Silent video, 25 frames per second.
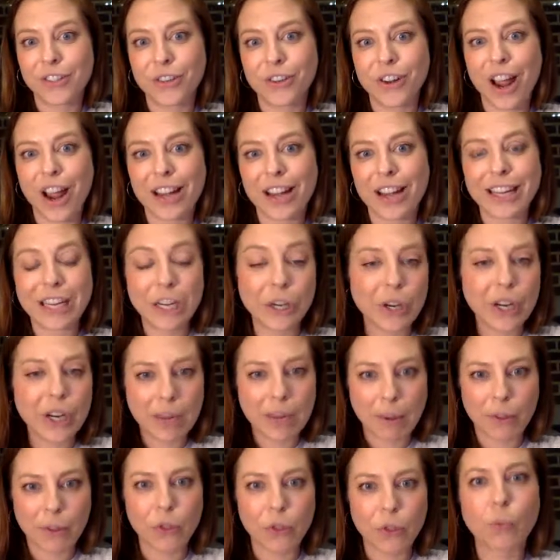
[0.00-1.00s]
You're not hearing
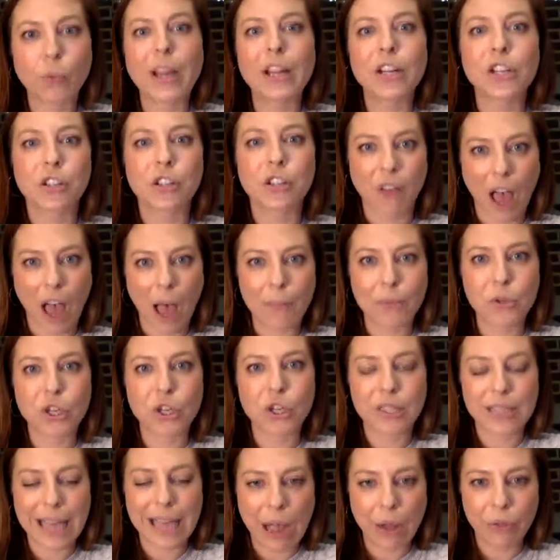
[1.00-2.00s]
about the range of
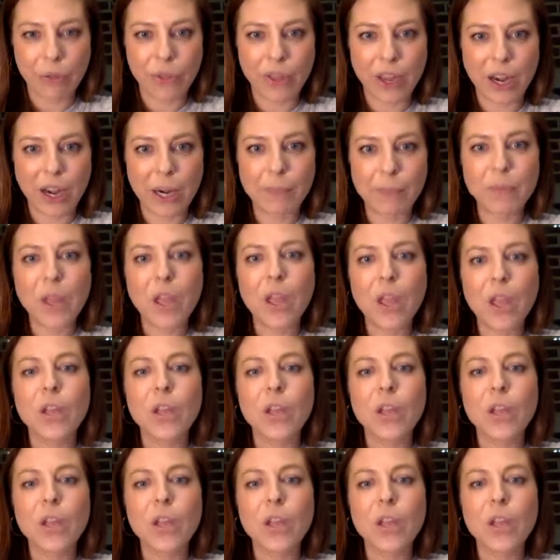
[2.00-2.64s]
options out there.